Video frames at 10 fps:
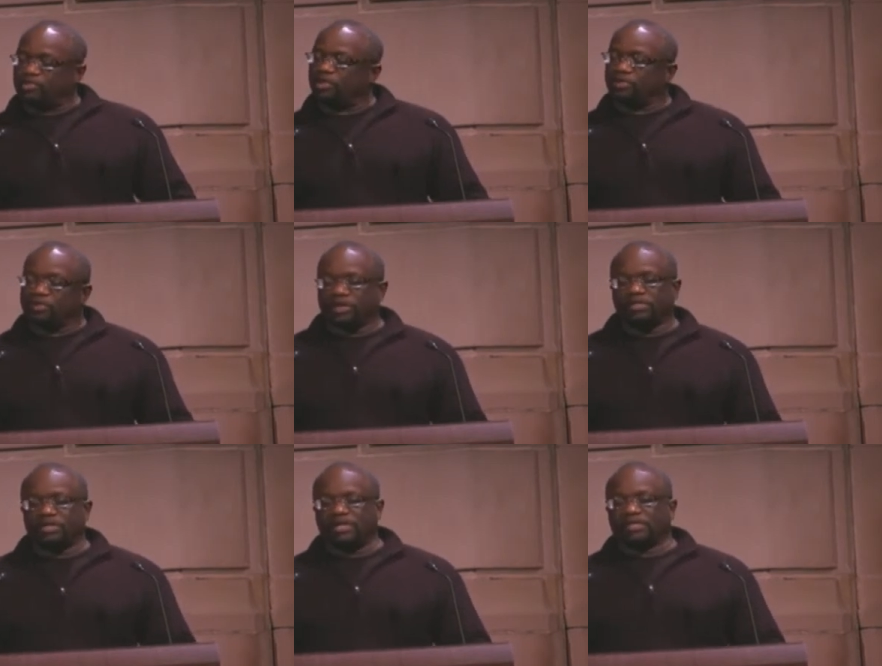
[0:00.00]
So the
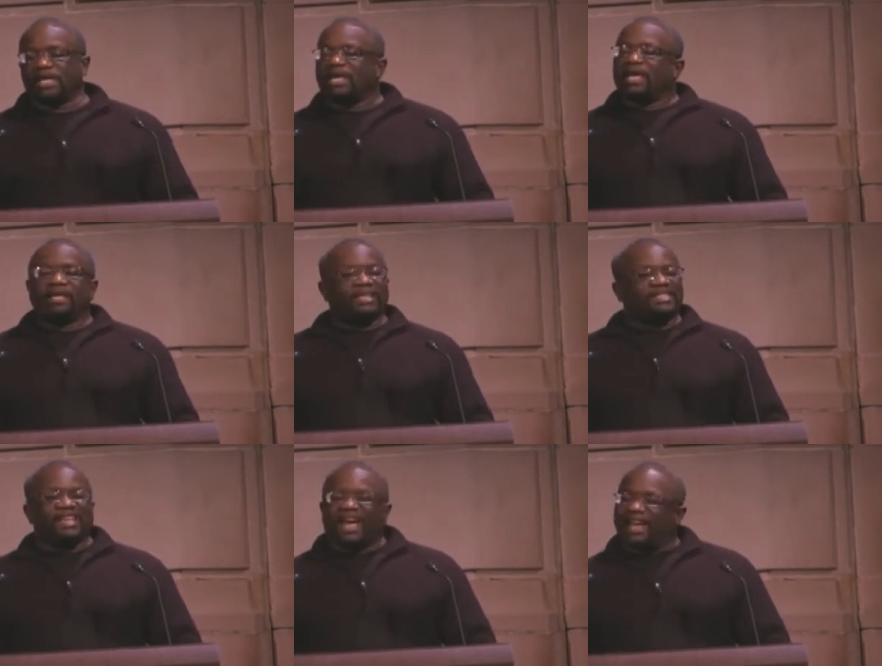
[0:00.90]
question is,
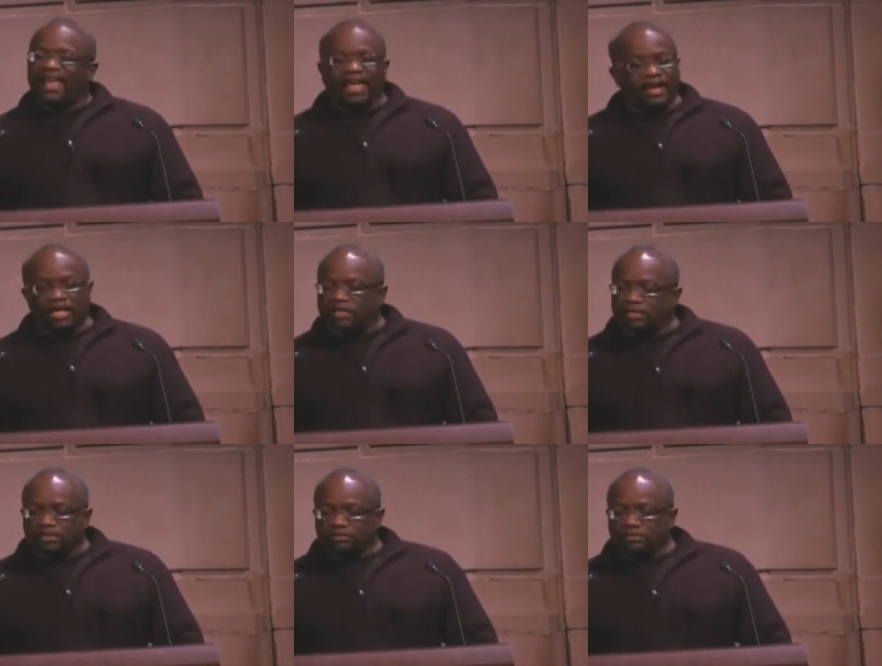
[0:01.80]
does God hate
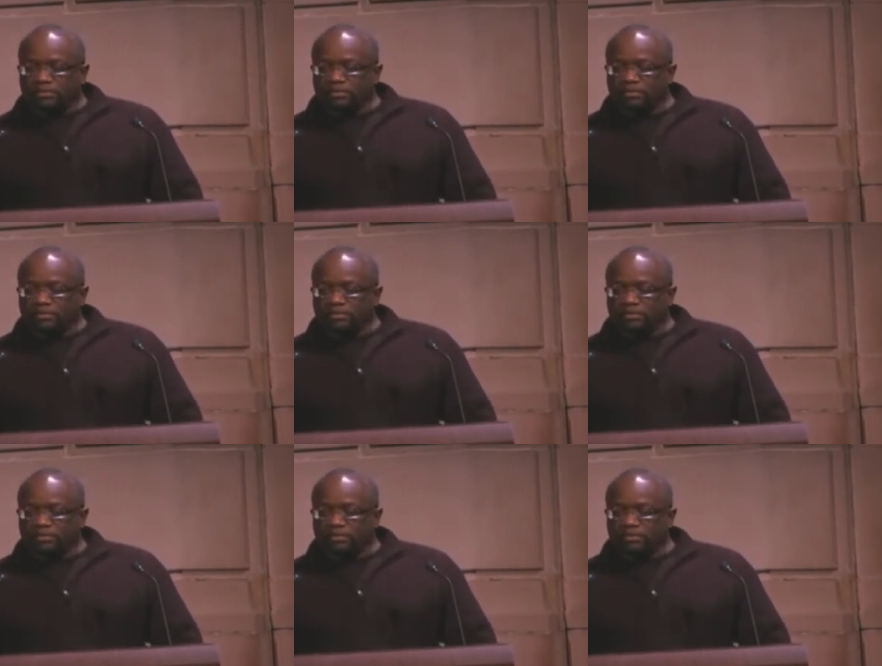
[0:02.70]
us?